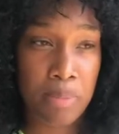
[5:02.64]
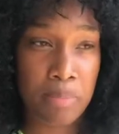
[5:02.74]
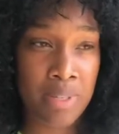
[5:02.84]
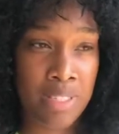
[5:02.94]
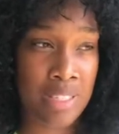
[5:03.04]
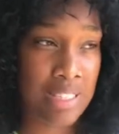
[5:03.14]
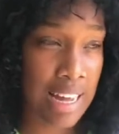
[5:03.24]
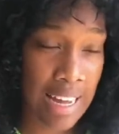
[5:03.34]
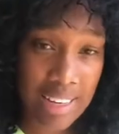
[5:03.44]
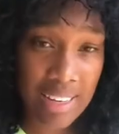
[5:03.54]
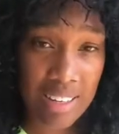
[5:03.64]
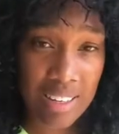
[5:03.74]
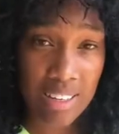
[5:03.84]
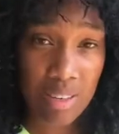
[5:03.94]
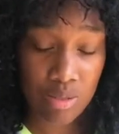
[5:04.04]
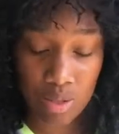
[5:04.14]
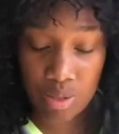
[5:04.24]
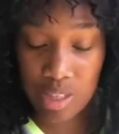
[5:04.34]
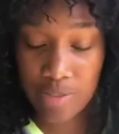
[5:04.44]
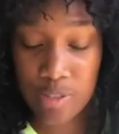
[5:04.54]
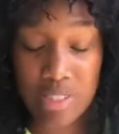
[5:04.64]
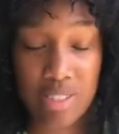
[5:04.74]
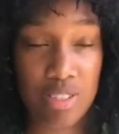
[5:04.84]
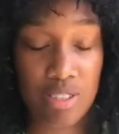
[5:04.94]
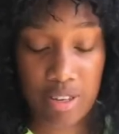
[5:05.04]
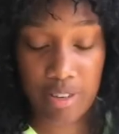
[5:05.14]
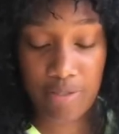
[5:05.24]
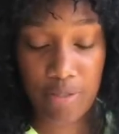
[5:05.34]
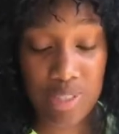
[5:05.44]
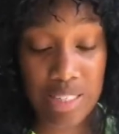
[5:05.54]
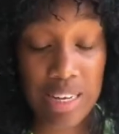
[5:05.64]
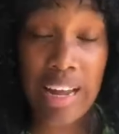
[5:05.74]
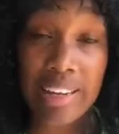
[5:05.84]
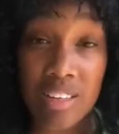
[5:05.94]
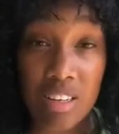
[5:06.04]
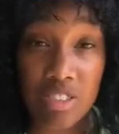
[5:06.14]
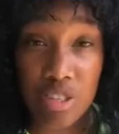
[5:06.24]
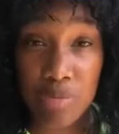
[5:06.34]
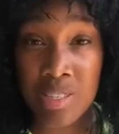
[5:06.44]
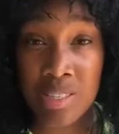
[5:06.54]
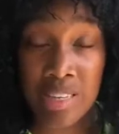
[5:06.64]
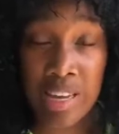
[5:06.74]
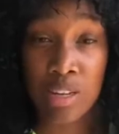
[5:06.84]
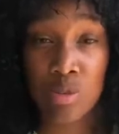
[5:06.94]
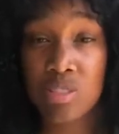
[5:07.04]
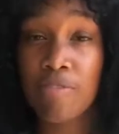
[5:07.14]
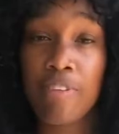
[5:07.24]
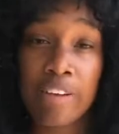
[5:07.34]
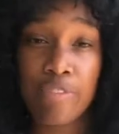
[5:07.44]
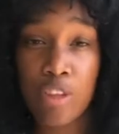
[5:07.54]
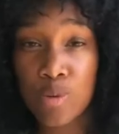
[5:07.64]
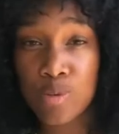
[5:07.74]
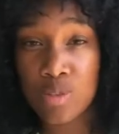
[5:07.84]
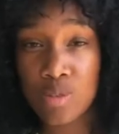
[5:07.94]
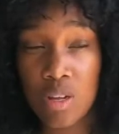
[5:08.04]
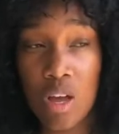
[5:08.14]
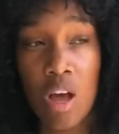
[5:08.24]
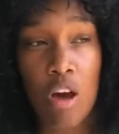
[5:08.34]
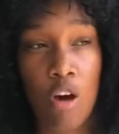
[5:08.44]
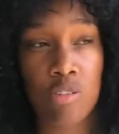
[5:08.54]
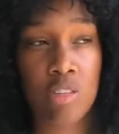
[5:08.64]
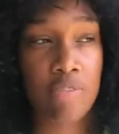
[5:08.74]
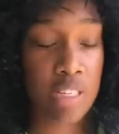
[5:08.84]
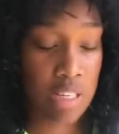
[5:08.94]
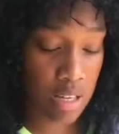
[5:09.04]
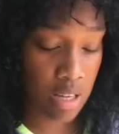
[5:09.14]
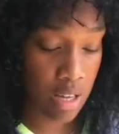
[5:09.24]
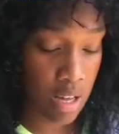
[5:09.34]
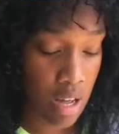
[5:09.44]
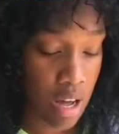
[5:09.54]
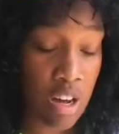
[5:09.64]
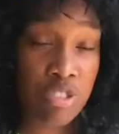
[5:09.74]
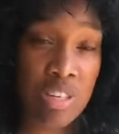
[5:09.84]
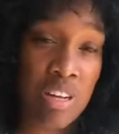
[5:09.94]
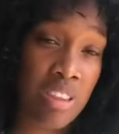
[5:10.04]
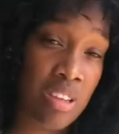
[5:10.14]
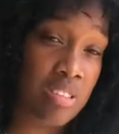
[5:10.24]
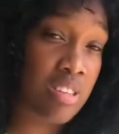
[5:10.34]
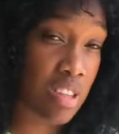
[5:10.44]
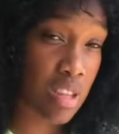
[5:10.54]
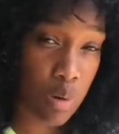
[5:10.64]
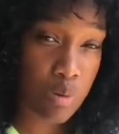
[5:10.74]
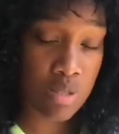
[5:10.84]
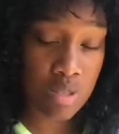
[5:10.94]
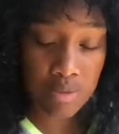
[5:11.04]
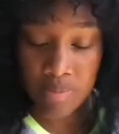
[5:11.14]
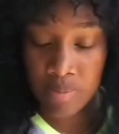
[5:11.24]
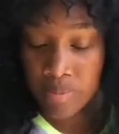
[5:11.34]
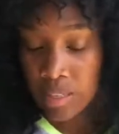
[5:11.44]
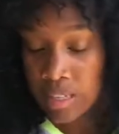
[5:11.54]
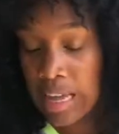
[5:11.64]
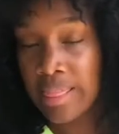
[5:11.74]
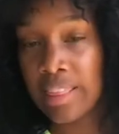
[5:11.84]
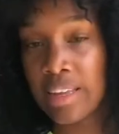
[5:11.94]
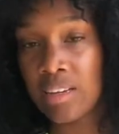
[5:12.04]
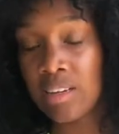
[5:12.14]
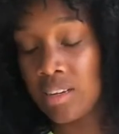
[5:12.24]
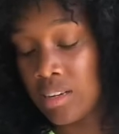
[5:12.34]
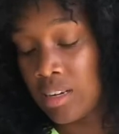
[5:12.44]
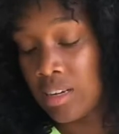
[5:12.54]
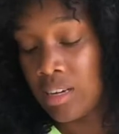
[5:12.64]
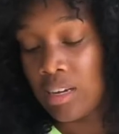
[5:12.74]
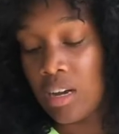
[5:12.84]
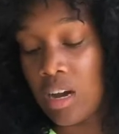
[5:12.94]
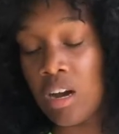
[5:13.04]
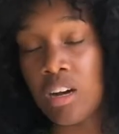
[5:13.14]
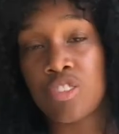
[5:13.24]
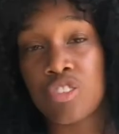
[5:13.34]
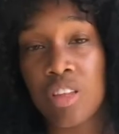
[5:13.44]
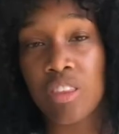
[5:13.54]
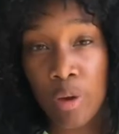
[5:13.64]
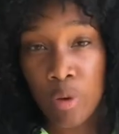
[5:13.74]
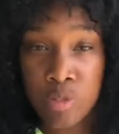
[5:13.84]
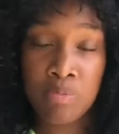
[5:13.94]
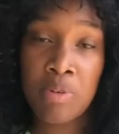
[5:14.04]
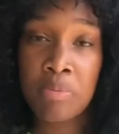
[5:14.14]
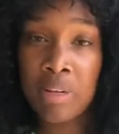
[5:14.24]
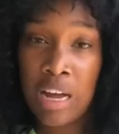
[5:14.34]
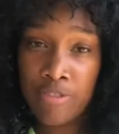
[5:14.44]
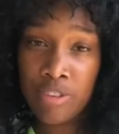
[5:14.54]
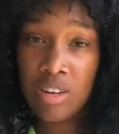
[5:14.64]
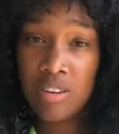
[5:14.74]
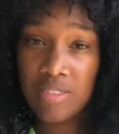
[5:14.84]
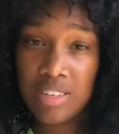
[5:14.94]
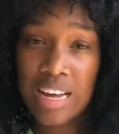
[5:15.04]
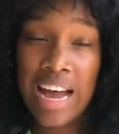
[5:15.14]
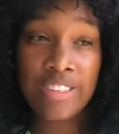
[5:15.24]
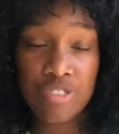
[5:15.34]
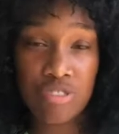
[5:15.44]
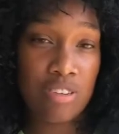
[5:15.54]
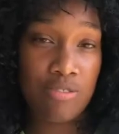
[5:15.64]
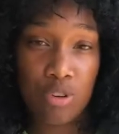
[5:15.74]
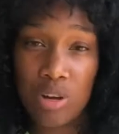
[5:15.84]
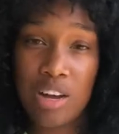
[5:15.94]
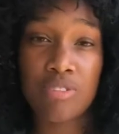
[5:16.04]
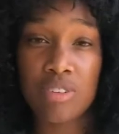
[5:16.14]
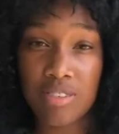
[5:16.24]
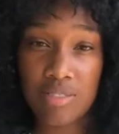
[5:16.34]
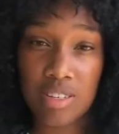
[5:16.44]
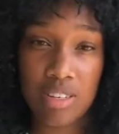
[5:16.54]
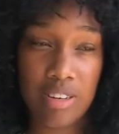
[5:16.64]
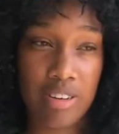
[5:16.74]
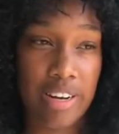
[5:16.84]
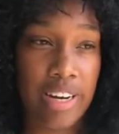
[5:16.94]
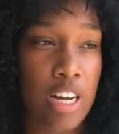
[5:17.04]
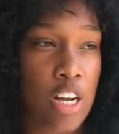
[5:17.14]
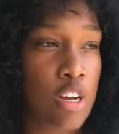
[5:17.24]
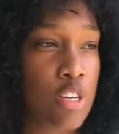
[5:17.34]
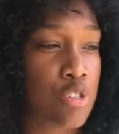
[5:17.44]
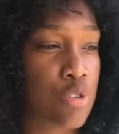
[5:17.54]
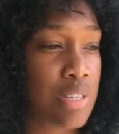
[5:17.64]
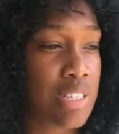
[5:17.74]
persons die. No, not 46, sorry, 4,900 persons died, close to 5,000 out of the 130,000, and then 100,000 people has recovered or have recovered. All right. So the